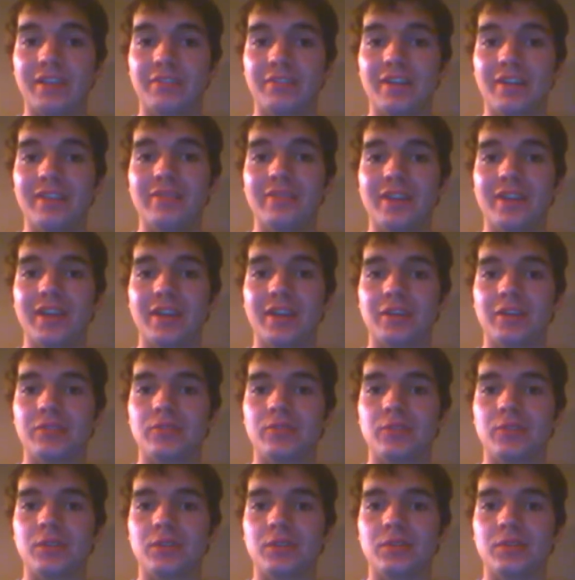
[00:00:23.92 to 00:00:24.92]
great video,
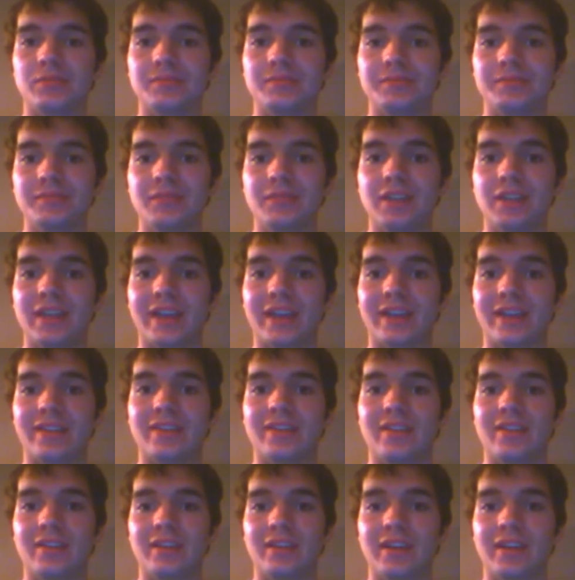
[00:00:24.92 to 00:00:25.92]
Drew. You got
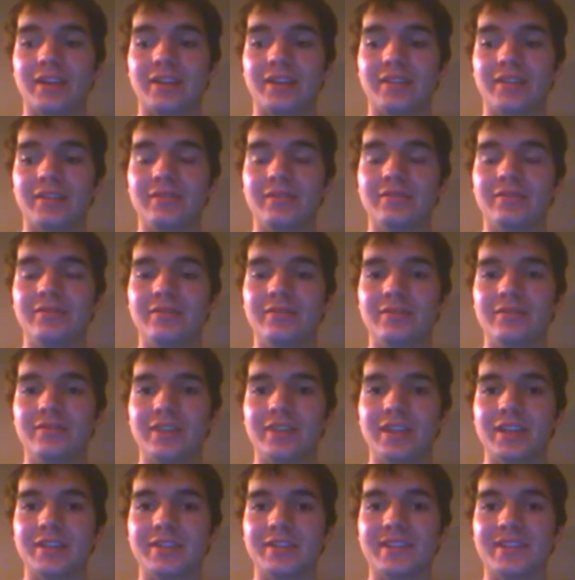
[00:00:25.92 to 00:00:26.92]
a lot of good
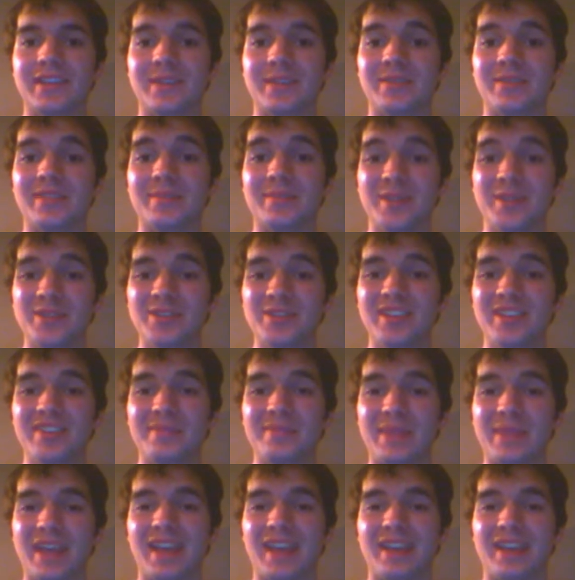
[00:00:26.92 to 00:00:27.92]
video stuff, especially
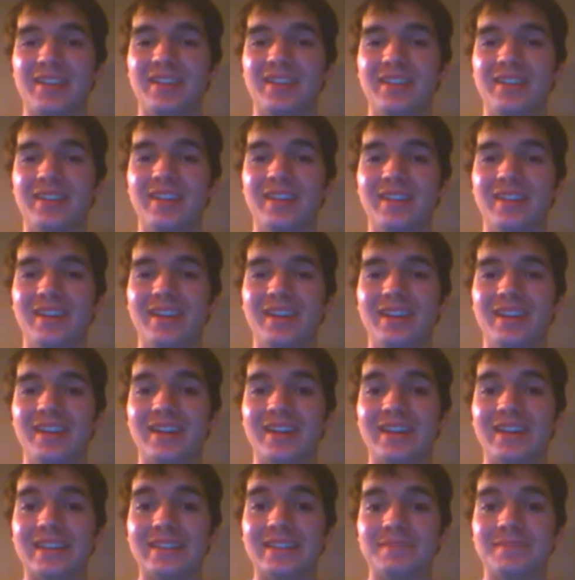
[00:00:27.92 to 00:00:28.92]
of Matt.
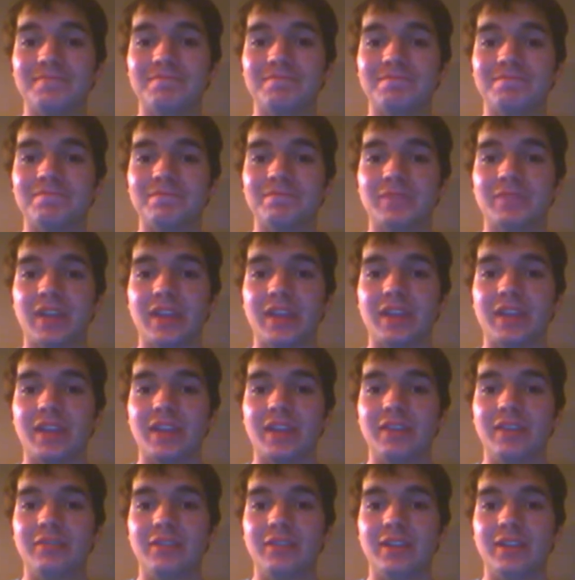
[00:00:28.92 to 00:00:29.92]
Um, I think
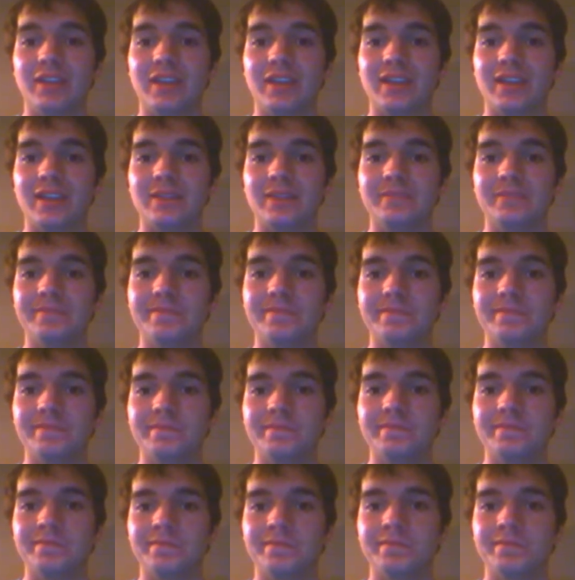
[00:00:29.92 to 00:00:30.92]
he really
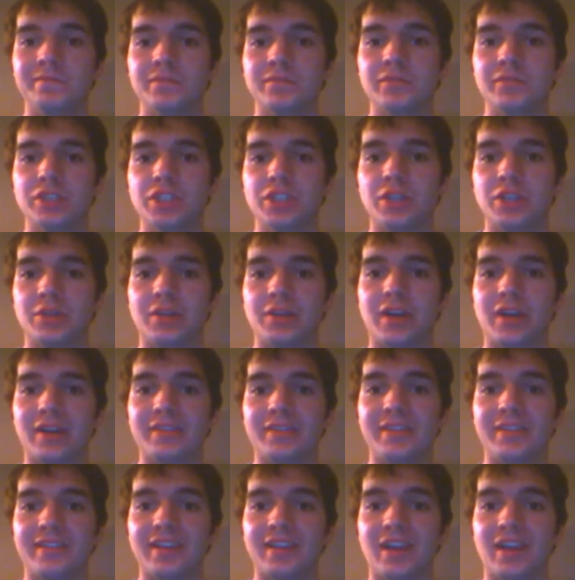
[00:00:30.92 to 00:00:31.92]
showed
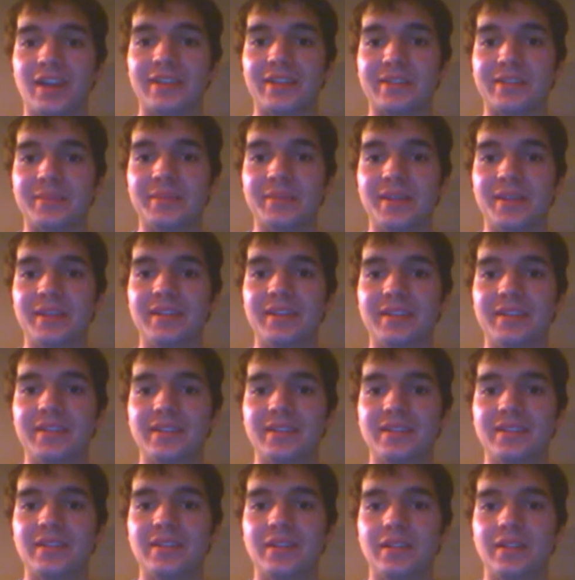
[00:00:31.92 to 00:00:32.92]
off his awesomeness
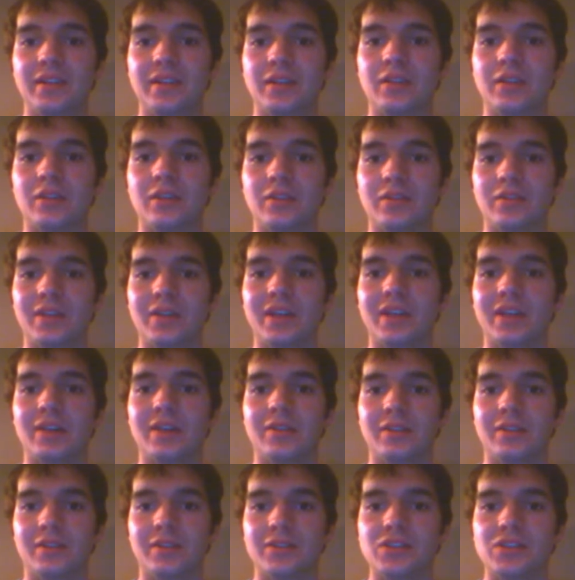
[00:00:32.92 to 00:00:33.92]

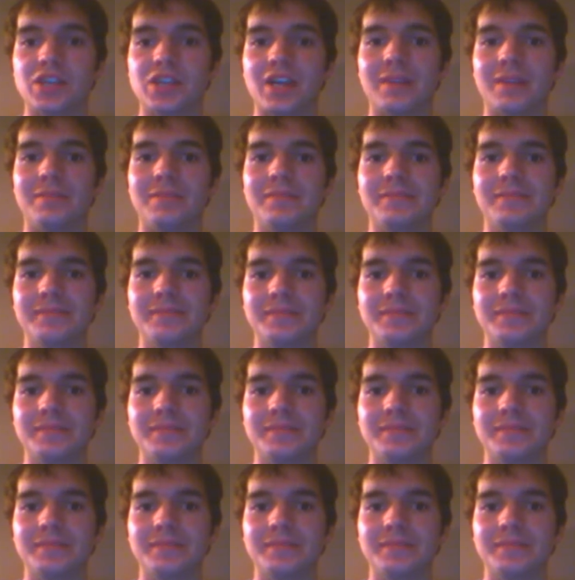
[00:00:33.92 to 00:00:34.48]
Good job.